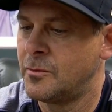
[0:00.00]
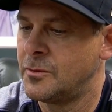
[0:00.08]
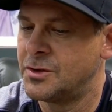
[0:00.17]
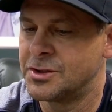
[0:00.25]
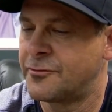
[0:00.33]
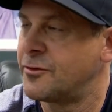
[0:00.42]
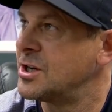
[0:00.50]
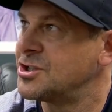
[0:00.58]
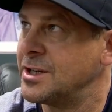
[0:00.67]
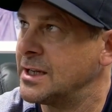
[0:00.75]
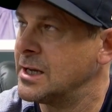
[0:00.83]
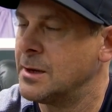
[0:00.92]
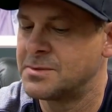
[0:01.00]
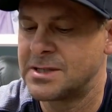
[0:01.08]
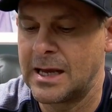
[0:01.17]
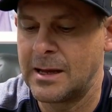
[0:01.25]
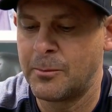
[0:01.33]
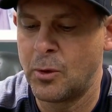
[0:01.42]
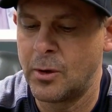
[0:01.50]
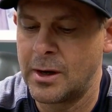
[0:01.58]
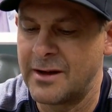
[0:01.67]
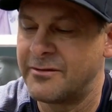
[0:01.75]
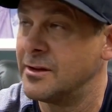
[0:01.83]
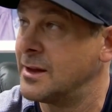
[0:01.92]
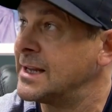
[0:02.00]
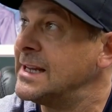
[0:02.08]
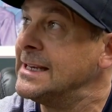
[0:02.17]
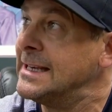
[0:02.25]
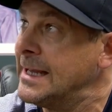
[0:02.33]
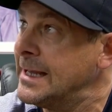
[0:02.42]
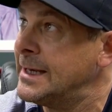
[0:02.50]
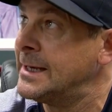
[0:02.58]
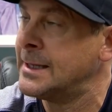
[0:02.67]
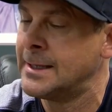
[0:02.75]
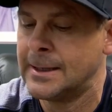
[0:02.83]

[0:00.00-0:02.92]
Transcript: just freshening up standpoint, I feel like he did.